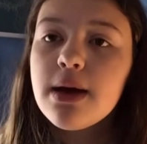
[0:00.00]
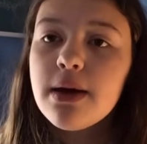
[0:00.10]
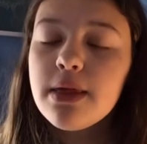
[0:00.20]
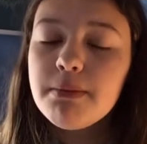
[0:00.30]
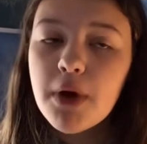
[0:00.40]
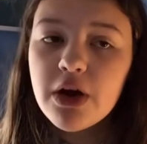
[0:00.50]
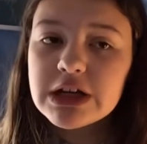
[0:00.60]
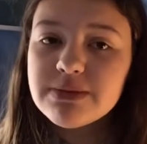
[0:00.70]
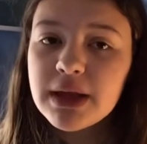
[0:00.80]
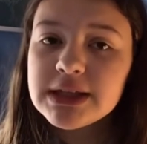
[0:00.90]
more
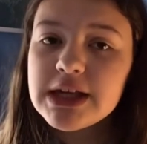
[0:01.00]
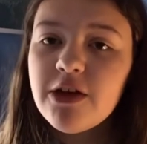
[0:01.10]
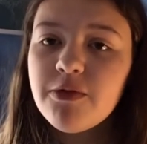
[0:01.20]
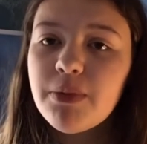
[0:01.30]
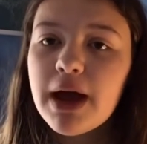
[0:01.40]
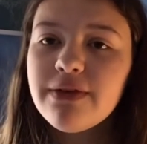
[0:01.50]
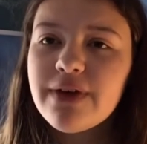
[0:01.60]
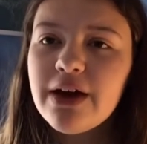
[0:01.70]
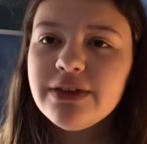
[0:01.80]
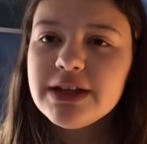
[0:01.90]
expensive, but I
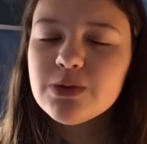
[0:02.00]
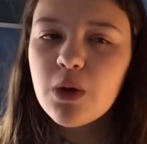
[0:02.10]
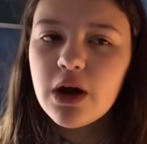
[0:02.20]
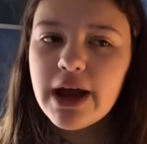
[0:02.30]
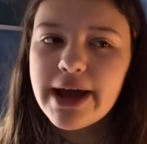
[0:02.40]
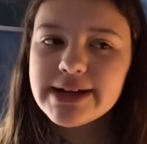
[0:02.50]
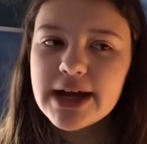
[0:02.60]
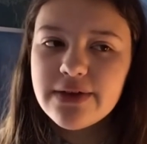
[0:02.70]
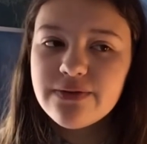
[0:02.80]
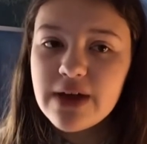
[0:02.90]
found this one and
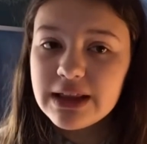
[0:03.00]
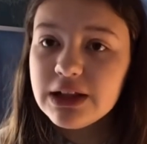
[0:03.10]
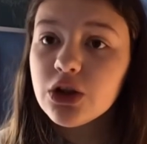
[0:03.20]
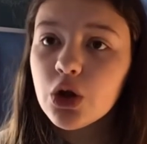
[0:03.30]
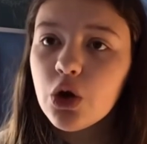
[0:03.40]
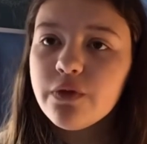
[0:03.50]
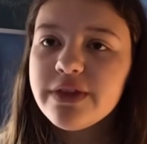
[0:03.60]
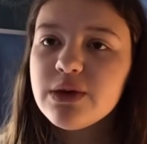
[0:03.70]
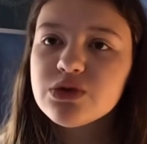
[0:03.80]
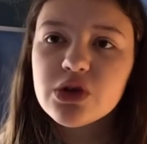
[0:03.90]
I fell in love.
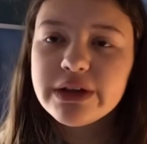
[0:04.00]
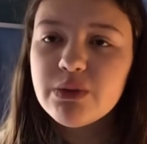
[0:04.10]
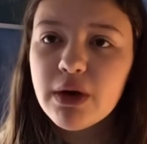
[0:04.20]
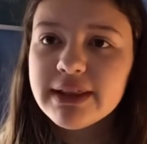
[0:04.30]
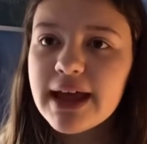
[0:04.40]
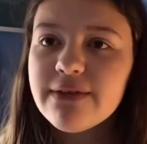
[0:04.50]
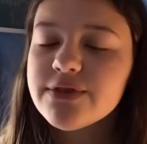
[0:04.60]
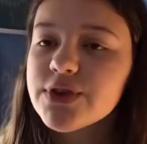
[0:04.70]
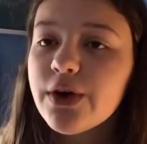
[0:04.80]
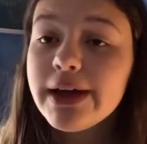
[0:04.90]
There was only one left,
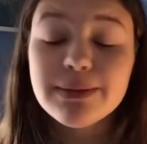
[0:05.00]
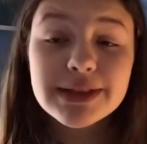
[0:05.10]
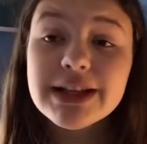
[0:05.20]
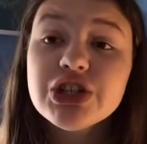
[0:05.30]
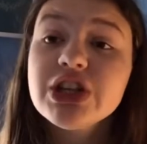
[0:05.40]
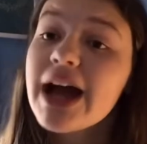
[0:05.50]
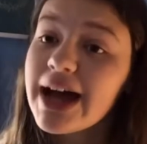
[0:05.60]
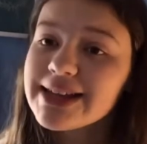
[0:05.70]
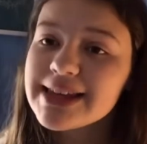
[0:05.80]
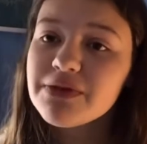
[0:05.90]
so it was literally
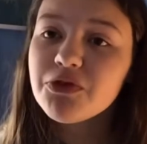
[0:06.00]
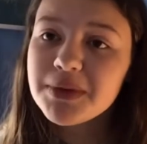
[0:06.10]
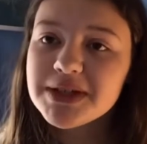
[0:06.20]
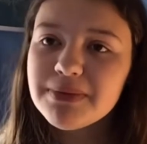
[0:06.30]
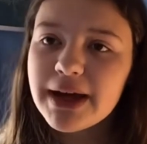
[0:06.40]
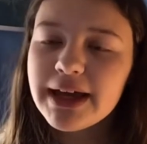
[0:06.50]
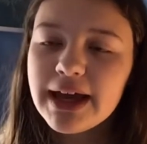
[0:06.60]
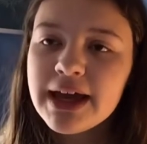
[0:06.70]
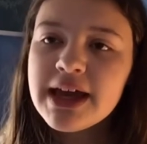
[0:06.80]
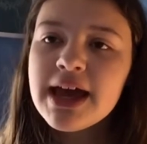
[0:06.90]
asking for me to buy
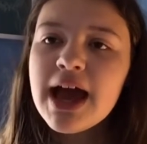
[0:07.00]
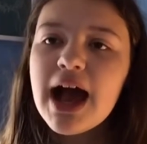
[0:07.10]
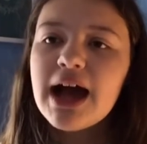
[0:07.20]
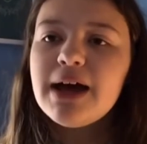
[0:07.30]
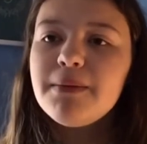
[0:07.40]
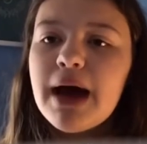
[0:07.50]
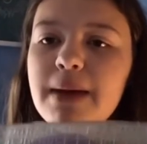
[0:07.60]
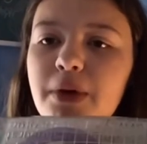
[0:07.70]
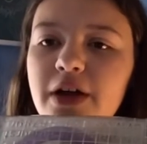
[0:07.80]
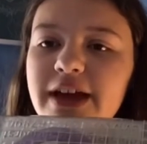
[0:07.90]
it. I
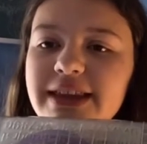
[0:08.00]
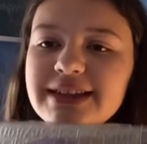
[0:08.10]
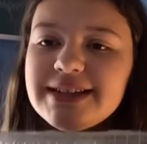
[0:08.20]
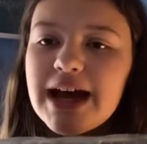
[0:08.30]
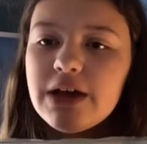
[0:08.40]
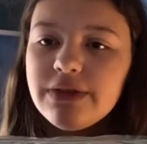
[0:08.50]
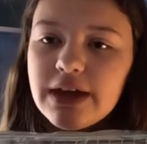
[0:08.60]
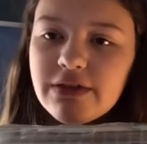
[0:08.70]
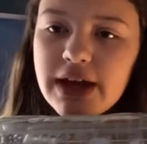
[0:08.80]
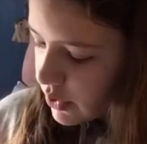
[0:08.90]
bought that at the start of
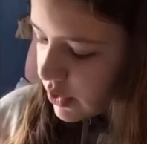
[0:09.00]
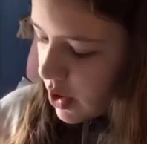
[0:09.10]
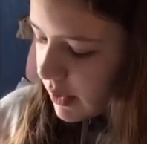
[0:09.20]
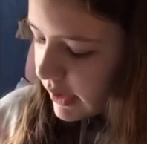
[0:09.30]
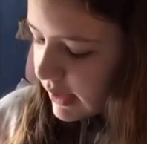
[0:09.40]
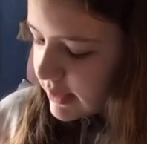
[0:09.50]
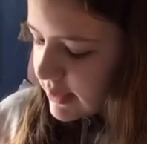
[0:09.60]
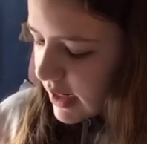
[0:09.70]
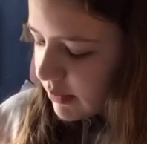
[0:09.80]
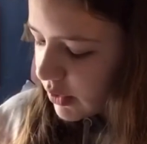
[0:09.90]
year 8. So going
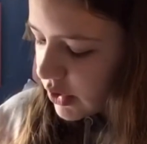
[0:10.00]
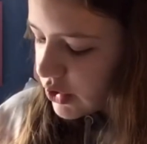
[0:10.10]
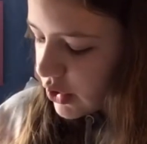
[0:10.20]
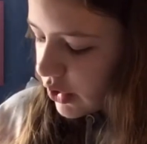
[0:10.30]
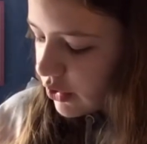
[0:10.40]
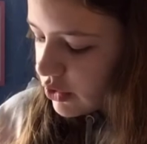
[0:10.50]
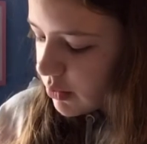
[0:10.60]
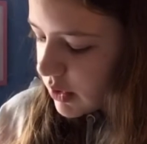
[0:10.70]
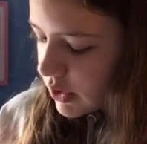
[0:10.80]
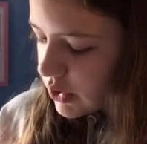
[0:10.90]
inside, I'm going to show you
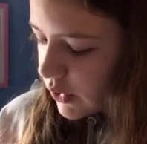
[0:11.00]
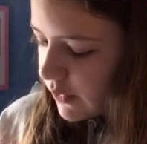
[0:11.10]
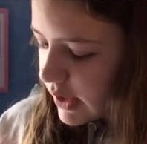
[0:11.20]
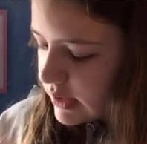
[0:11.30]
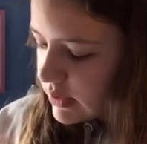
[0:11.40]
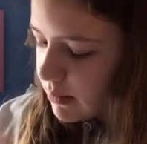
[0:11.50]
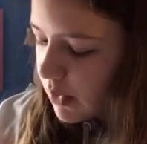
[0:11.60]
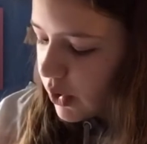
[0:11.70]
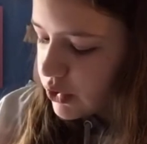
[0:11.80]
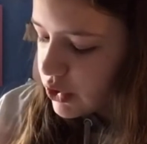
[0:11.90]
some of the stuff that is the
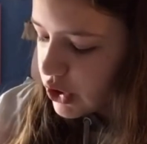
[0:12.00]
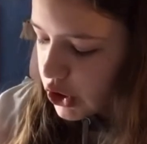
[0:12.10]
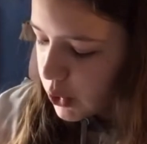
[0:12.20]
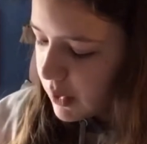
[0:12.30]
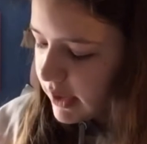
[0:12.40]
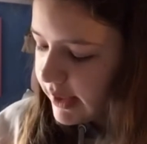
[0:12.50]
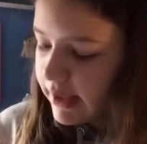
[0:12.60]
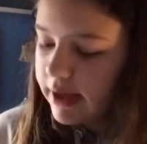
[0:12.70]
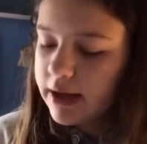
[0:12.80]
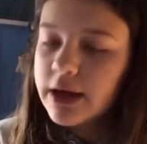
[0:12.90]
most new in
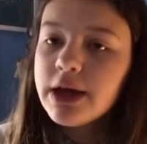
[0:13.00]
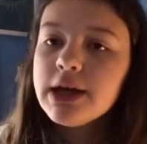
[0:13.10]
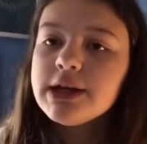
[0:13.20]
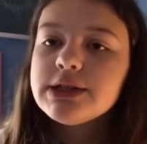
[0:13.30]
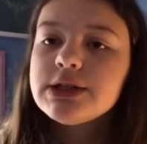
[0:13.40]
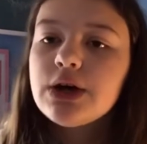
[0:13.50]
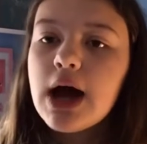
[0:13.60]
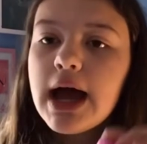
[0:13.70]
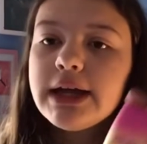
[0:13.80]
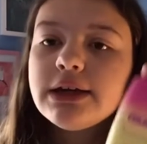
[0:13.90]
here. So
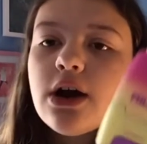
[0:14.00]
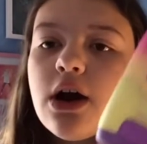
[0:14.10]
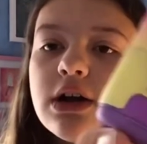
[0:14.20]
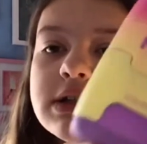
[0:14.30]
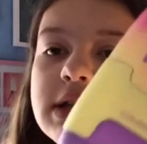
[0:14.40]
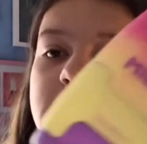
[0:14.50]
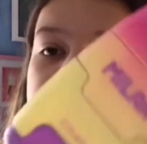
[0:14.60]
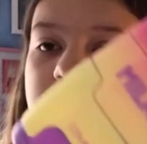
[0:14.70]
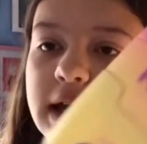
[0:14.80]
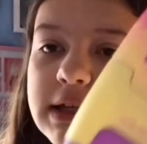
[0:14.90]
I got
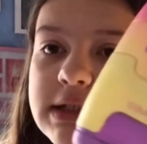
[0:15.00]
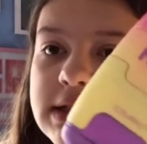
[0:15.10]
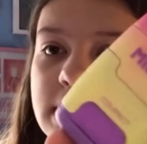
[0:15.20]
this